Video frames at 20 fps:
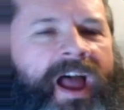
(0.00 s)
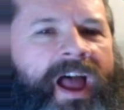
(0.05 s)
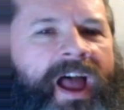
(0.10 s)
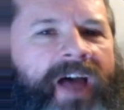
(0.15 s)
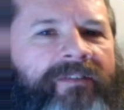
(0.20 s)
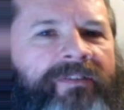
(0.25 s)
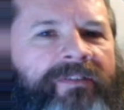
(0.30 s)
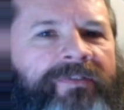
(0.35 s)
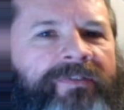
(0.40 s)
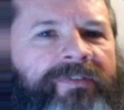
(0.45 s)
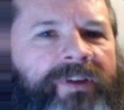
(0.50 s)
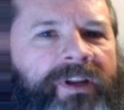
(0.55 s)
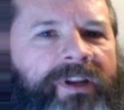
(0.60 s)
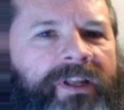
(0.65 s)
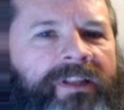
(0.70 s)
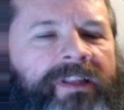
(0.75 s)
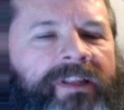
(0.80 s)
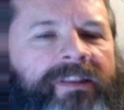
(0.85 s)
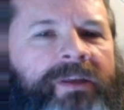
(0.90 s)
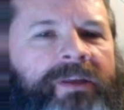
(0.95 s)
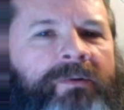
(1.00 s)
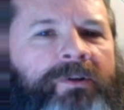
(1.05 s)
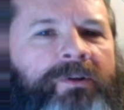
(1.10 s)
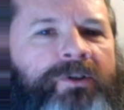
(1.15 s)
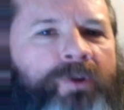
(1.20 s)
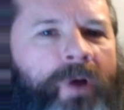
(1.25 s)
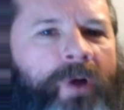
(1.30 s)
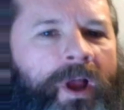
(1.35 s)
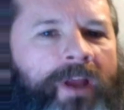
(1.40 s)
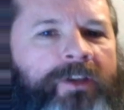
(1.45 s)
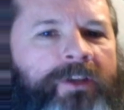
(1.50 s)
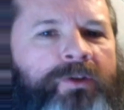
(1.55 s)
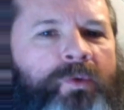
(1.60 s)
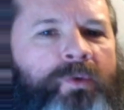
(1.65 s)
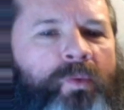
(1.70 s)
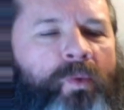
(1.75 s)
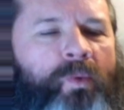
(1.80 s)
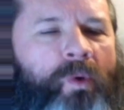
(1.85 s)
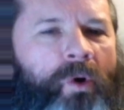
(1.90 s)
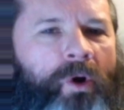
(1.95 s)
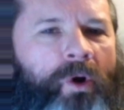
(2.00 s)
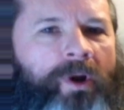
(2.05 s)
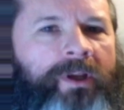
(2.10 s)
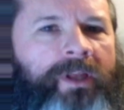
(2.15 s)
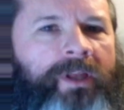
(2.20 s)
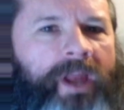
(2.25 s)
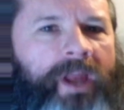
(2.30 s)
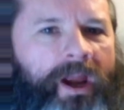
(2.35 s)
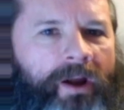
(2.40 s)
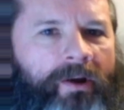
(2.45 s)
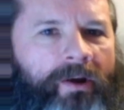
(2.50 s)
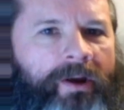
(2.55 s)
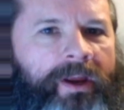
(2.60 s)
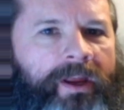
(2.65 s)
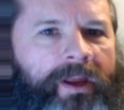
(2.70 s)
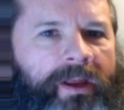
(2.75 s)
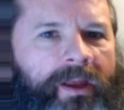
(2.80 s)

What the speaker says: I have a feeling that they were trying to warn Gary